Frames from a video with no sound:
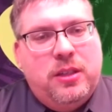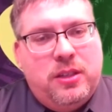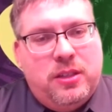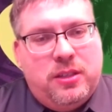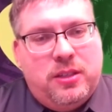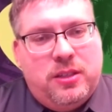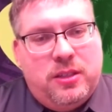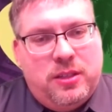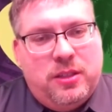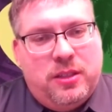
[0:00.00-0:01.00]

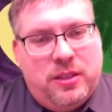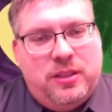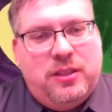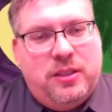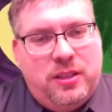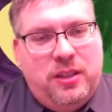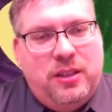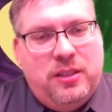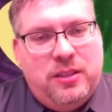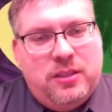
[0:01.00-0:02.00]

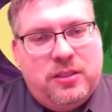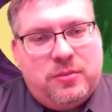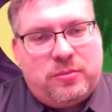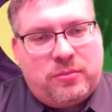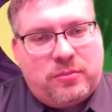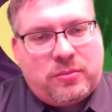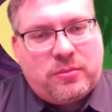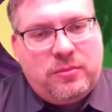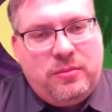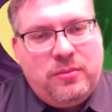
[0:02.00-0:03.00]

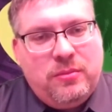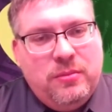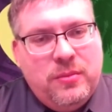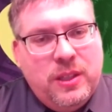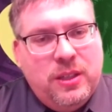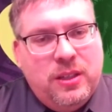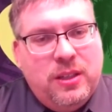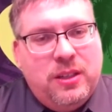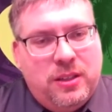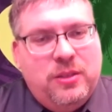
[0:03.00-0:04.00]

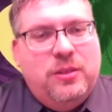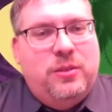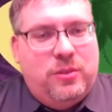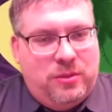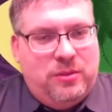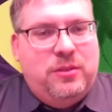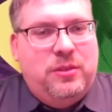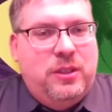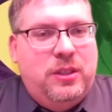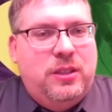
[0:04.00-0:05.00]

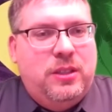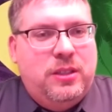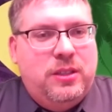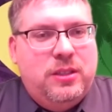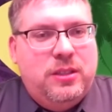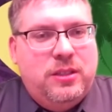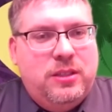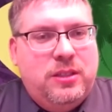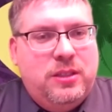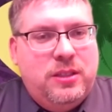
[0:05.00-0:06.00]

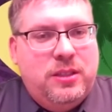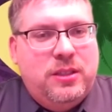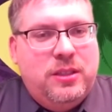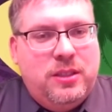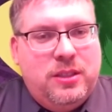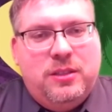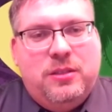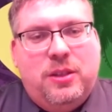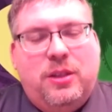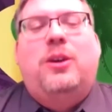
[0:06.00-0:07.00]

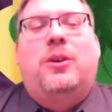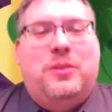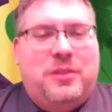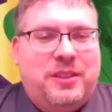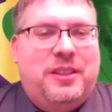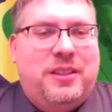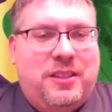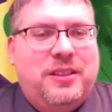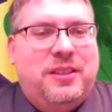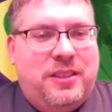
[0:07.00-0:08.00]
[no speech]